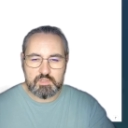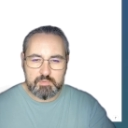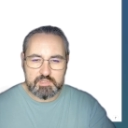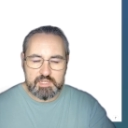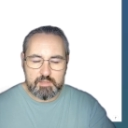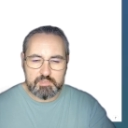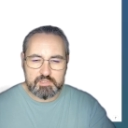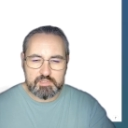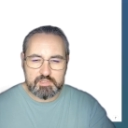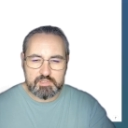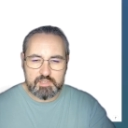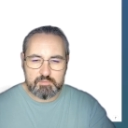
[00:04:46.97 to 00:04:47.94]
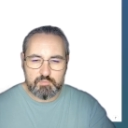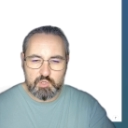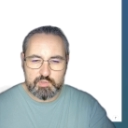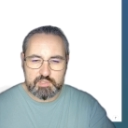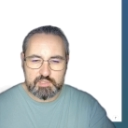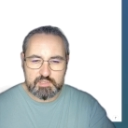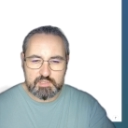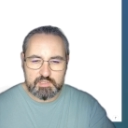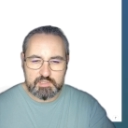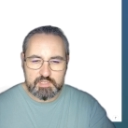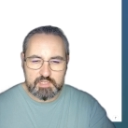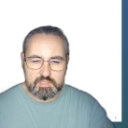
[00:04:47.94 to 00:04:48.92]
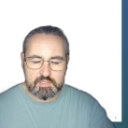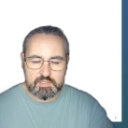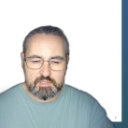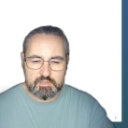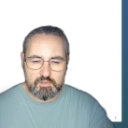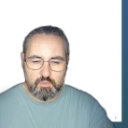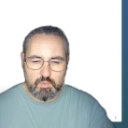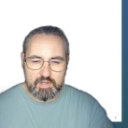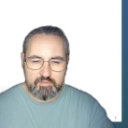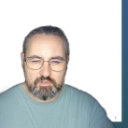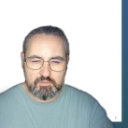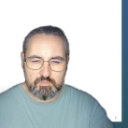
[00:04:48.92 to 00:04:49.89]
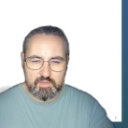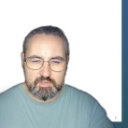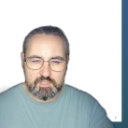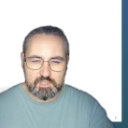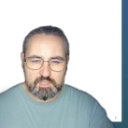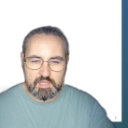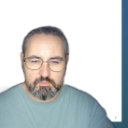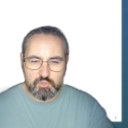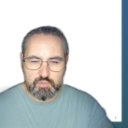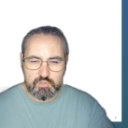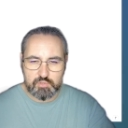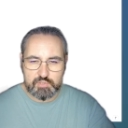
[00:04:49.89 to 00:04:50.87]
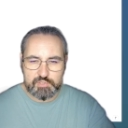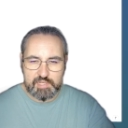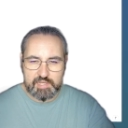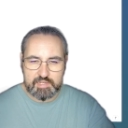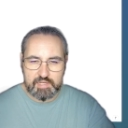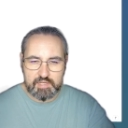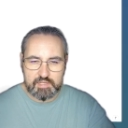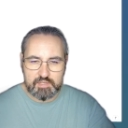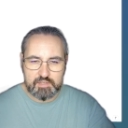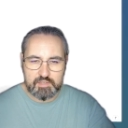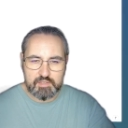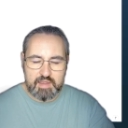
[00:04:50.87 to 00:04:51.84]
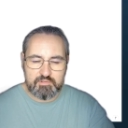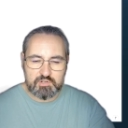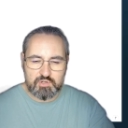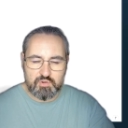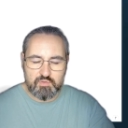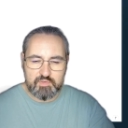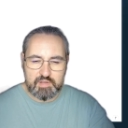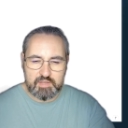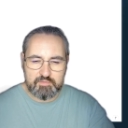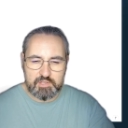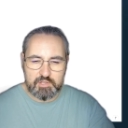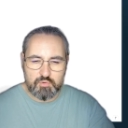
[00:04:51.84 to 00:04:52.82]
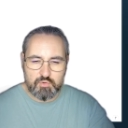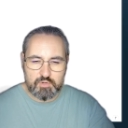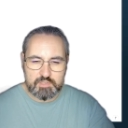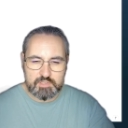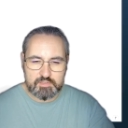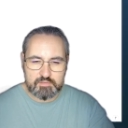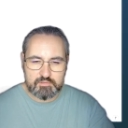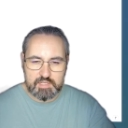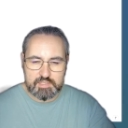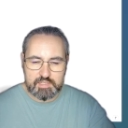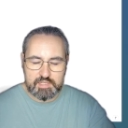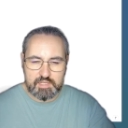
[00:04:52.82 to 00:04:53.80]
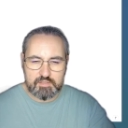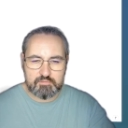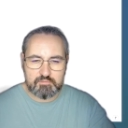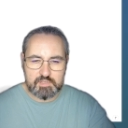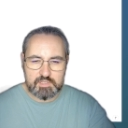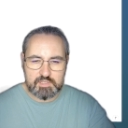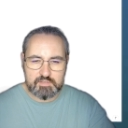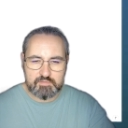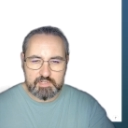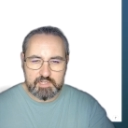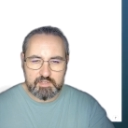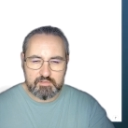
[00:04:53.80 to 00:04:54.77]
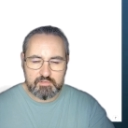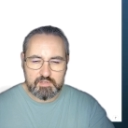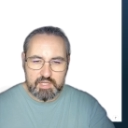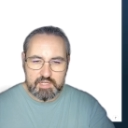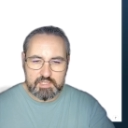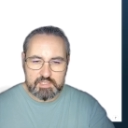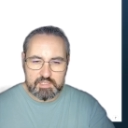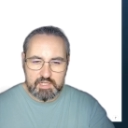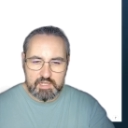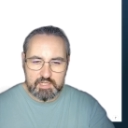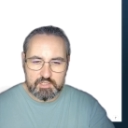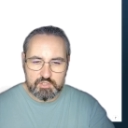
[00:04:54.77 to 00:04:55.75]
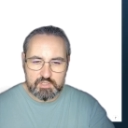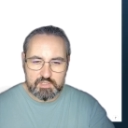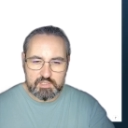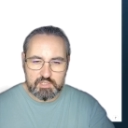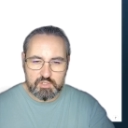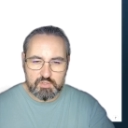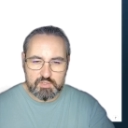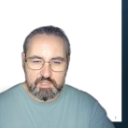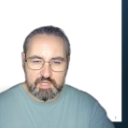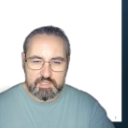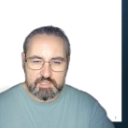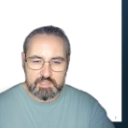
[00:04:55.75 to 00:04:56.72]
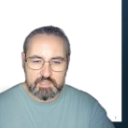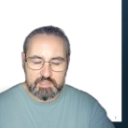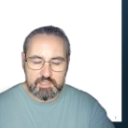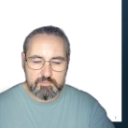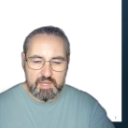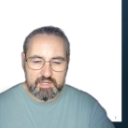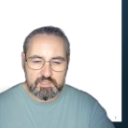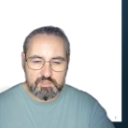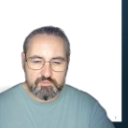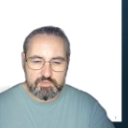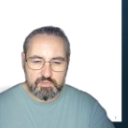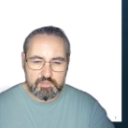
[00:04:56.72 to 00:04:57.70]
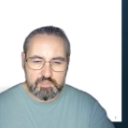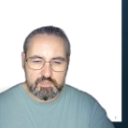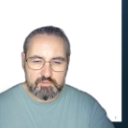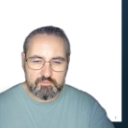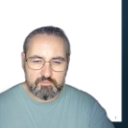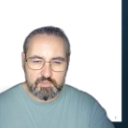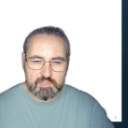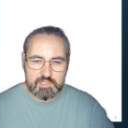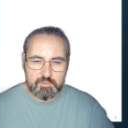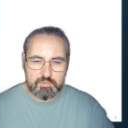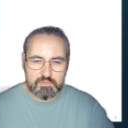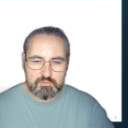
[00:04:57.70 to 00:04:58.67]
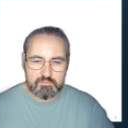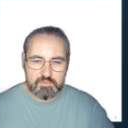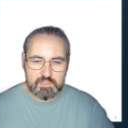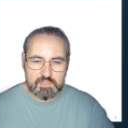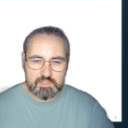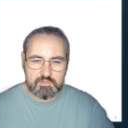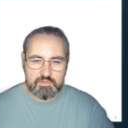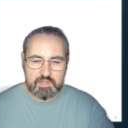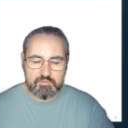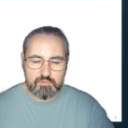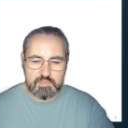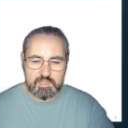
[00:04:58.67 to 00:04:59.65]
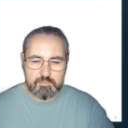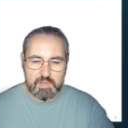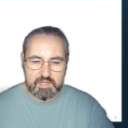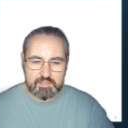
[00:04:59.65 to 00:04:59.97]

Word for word: maybe tablets and books and discs or whatever, but this is a book, looks like a cover of a video course. But again, this is very nice and I can just use it as a lead magnet of sorts for example. This is great for lead